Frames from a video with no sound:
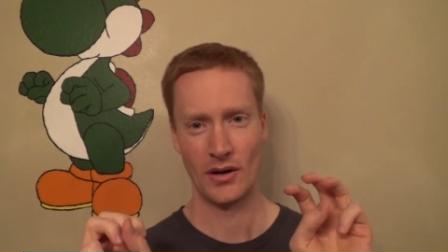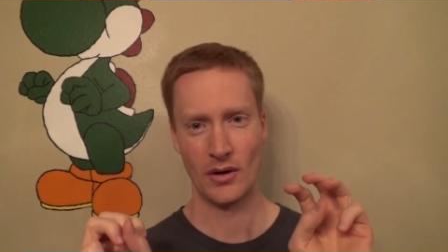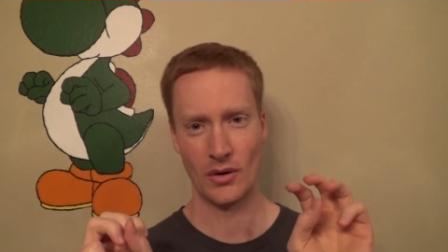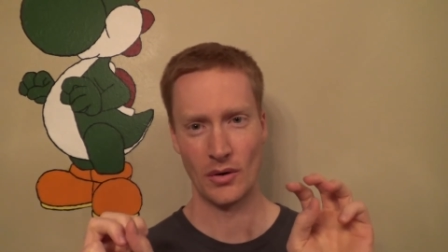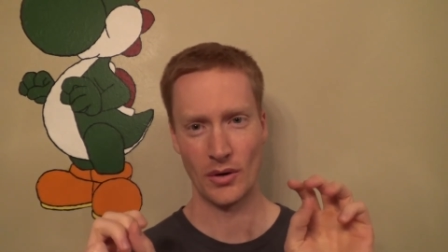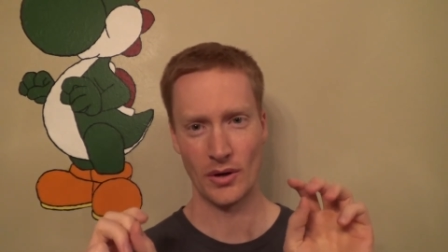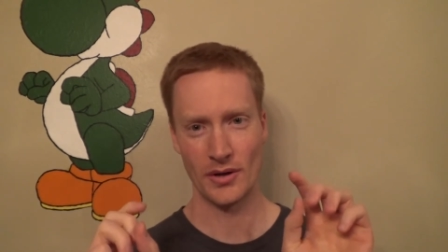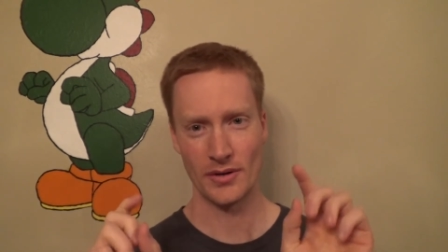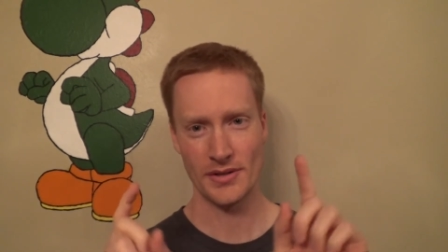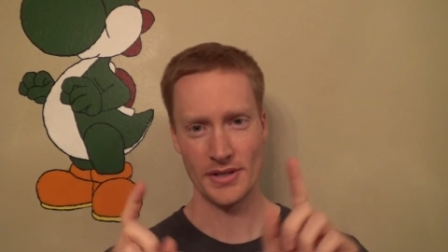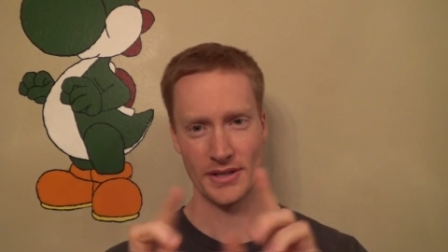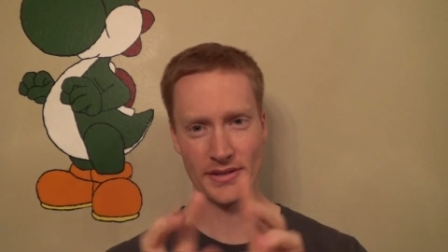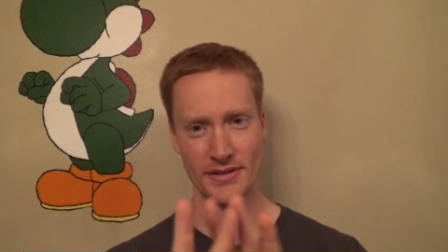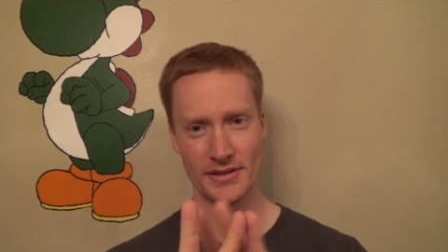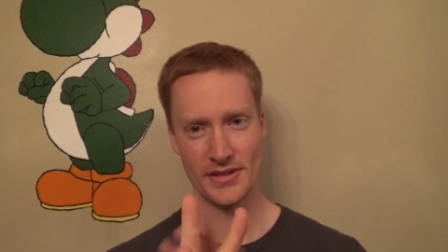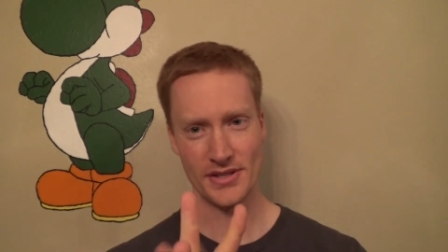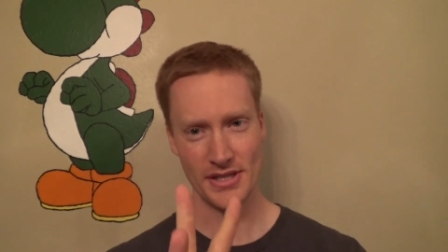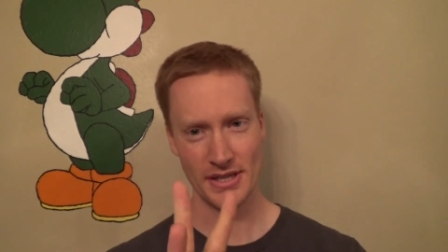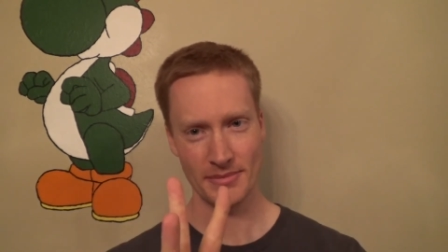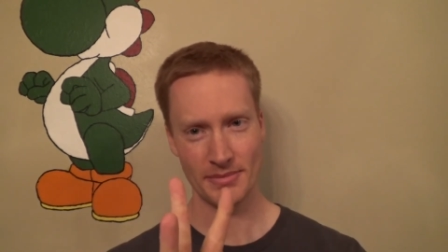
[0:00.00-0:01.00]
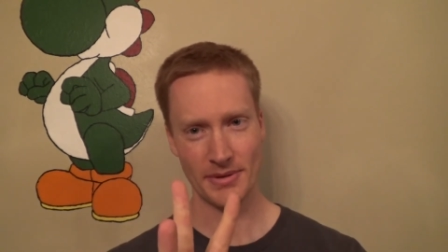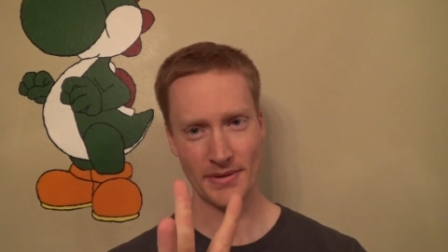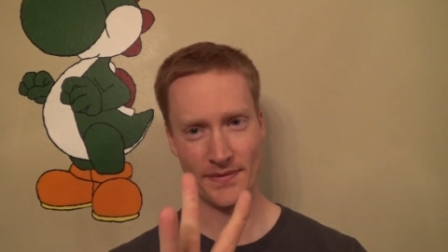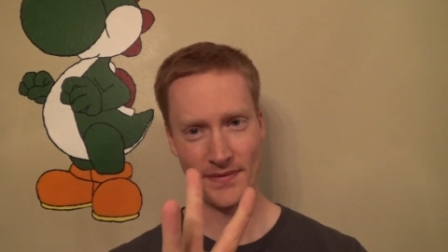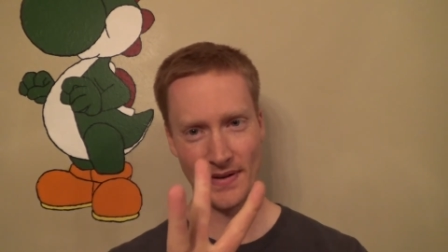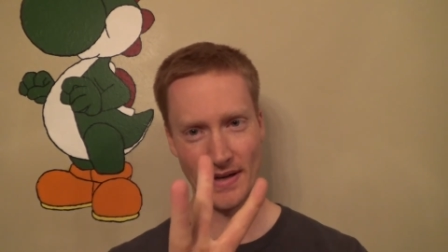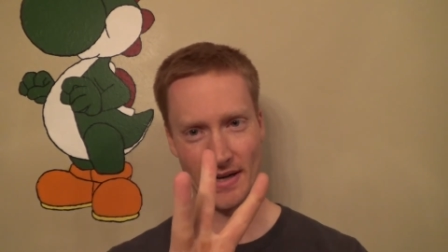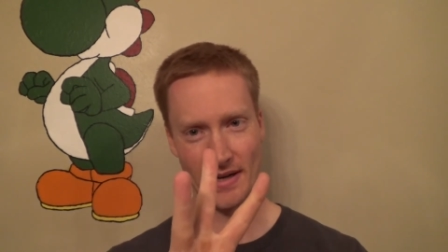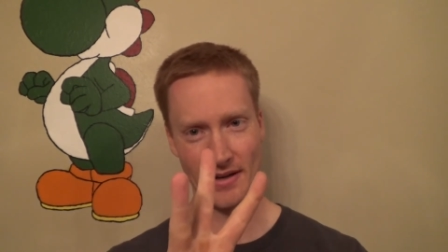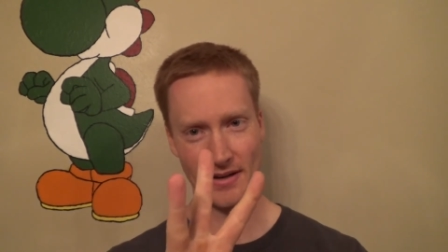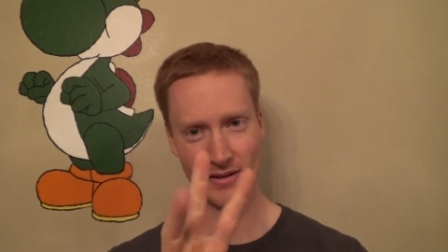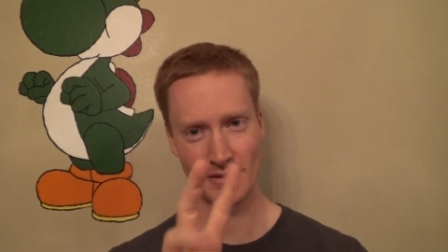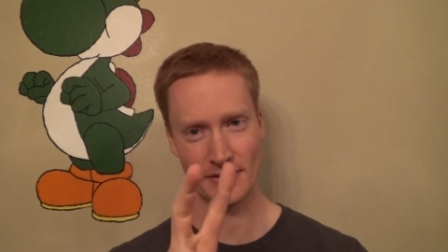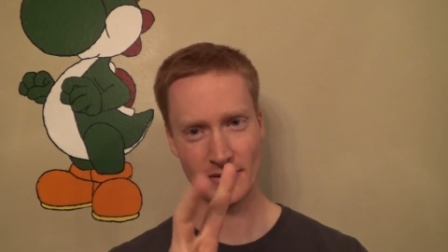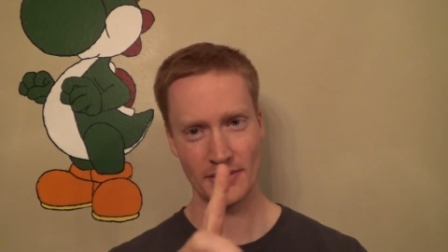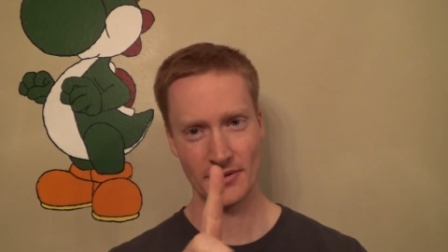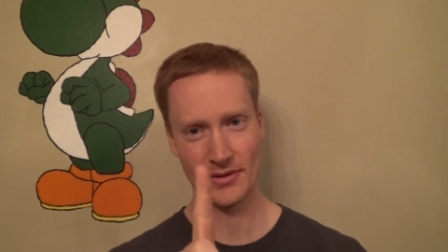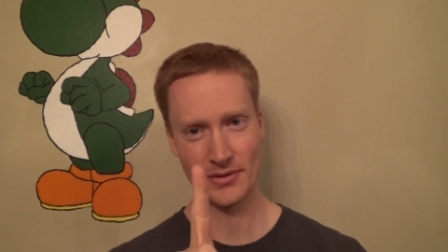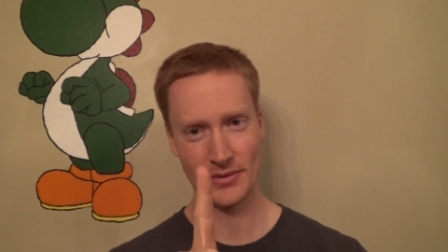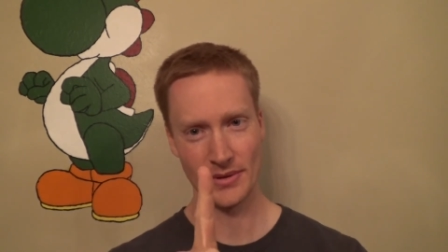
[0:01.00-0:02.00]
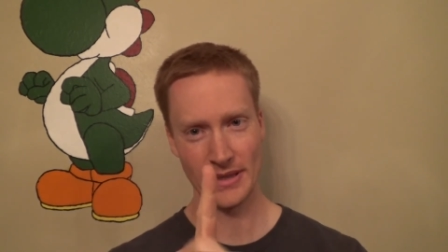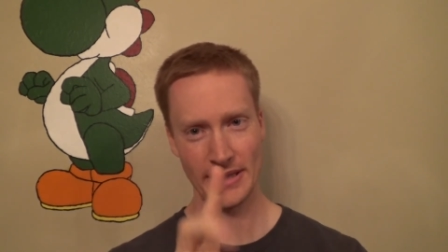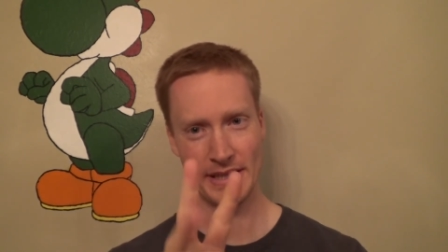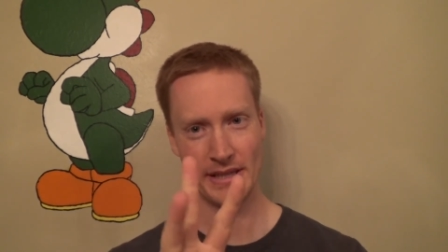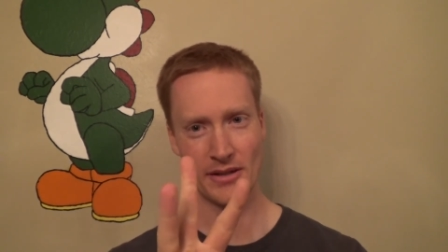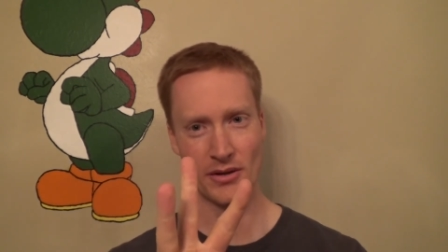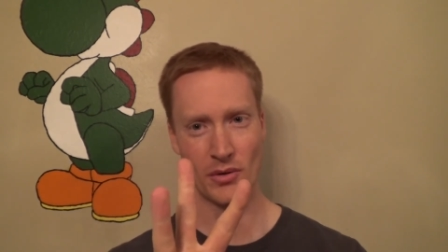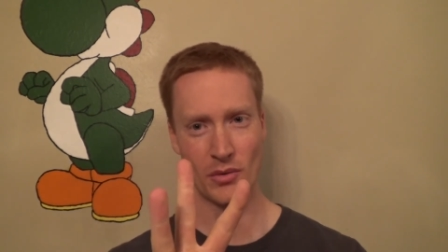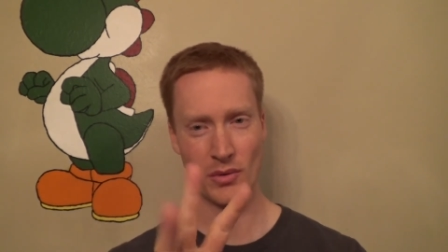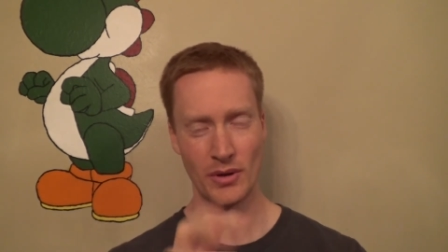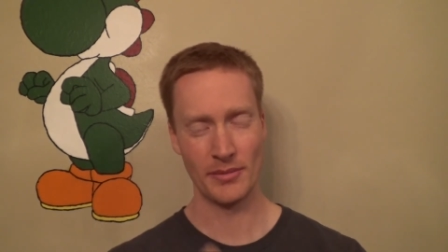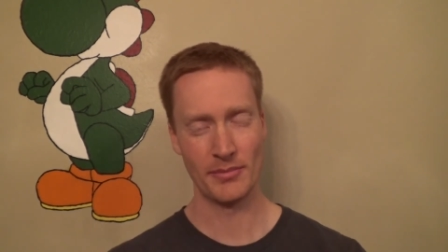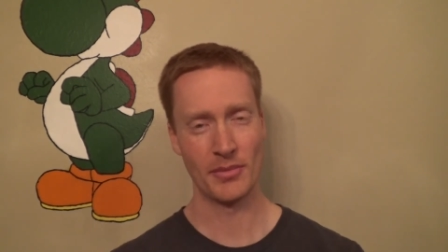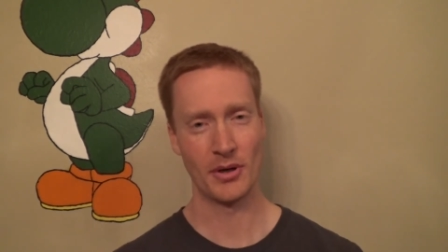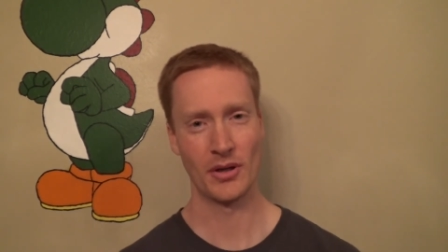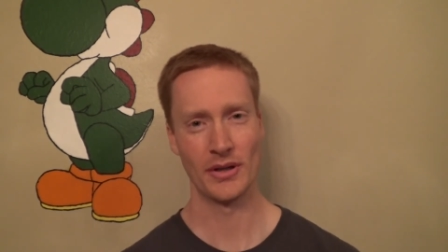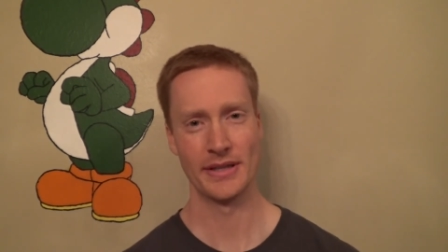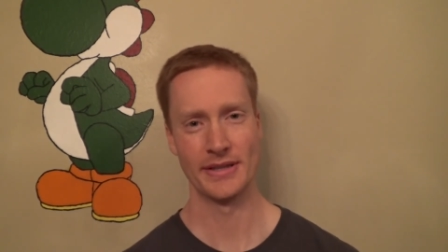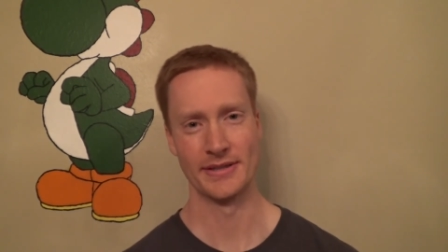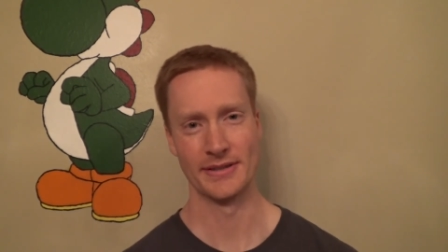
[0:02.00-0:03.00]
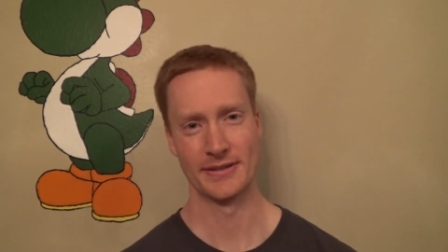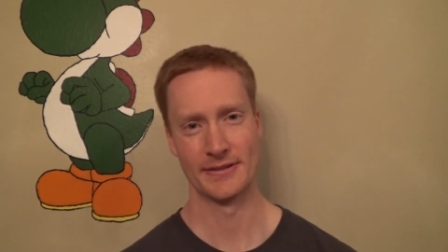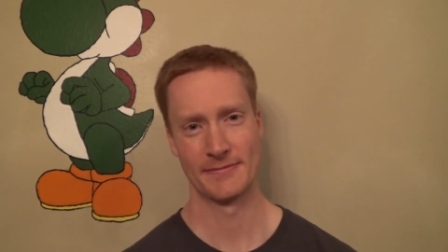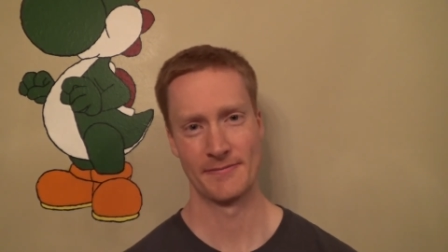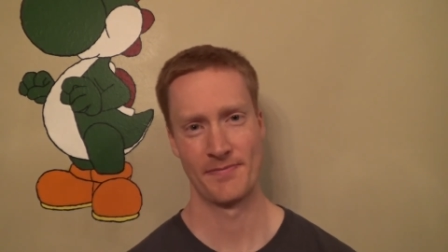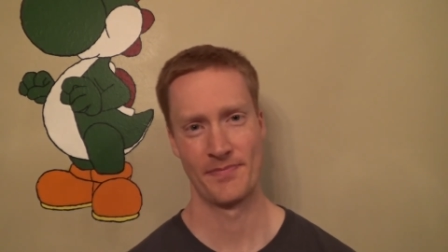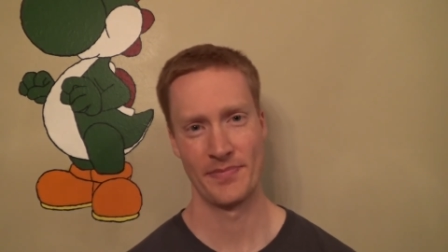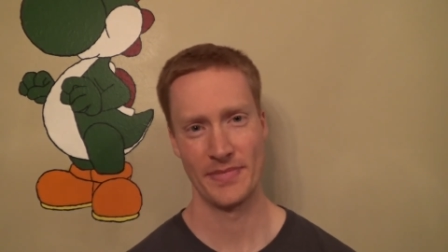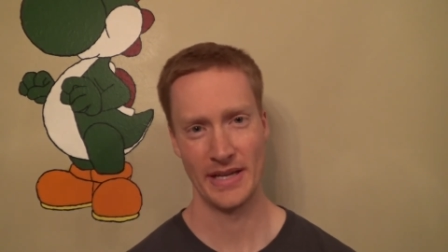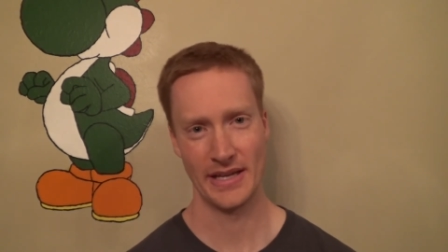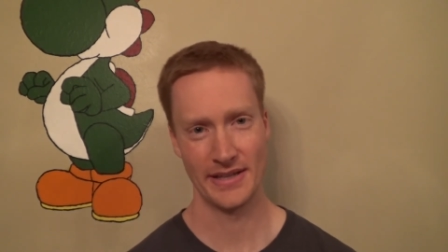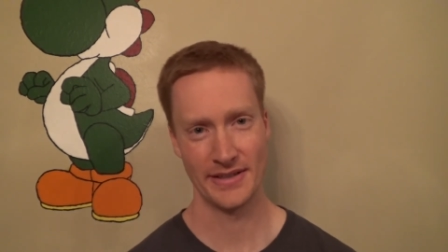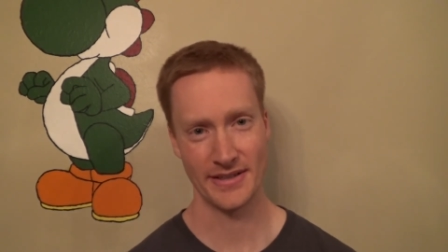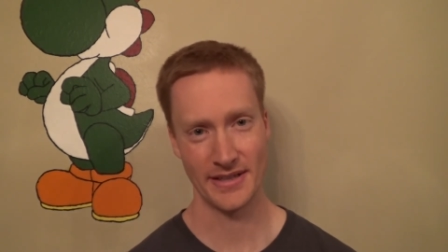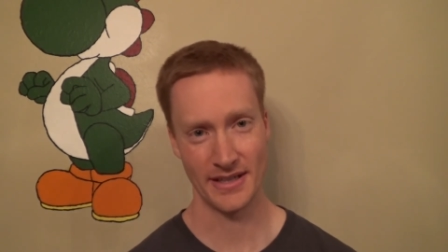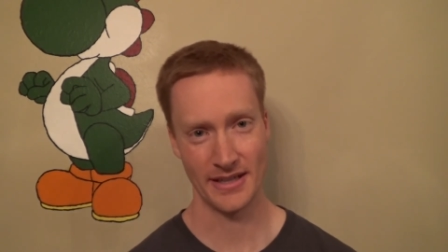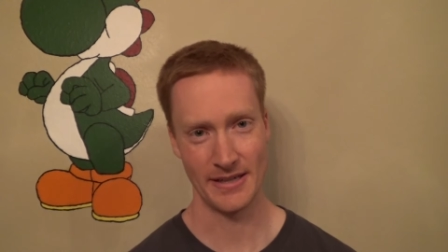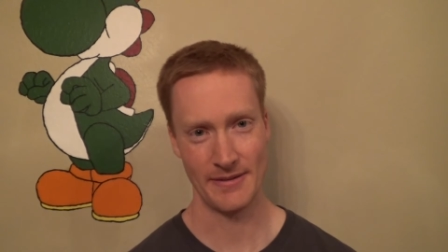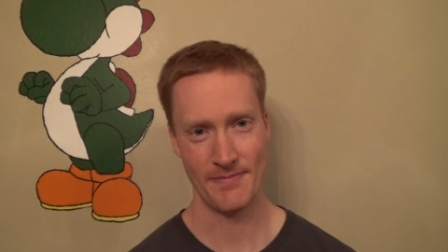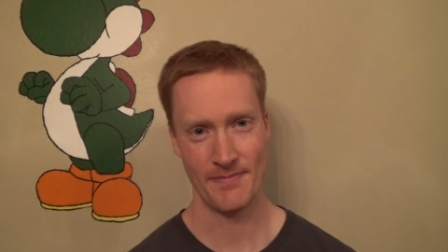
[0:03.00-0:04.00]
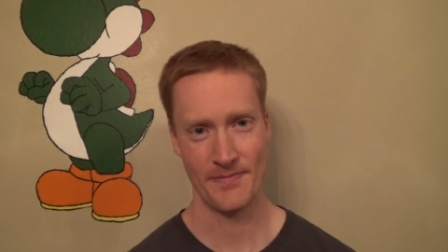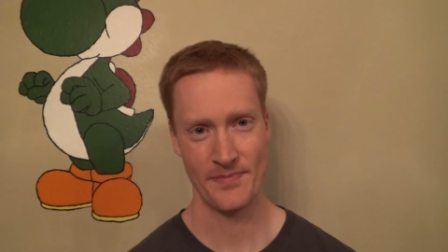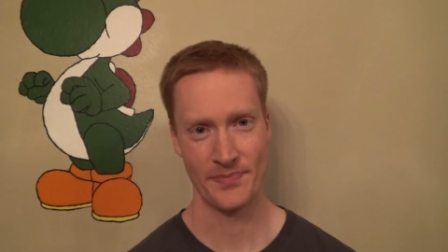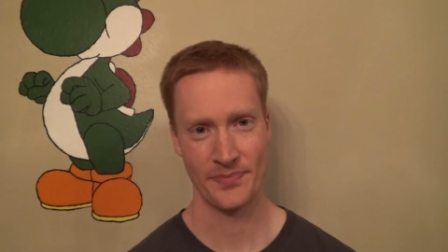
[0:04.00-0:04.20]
or just the ship could fire 3 or 1 bullets at a time.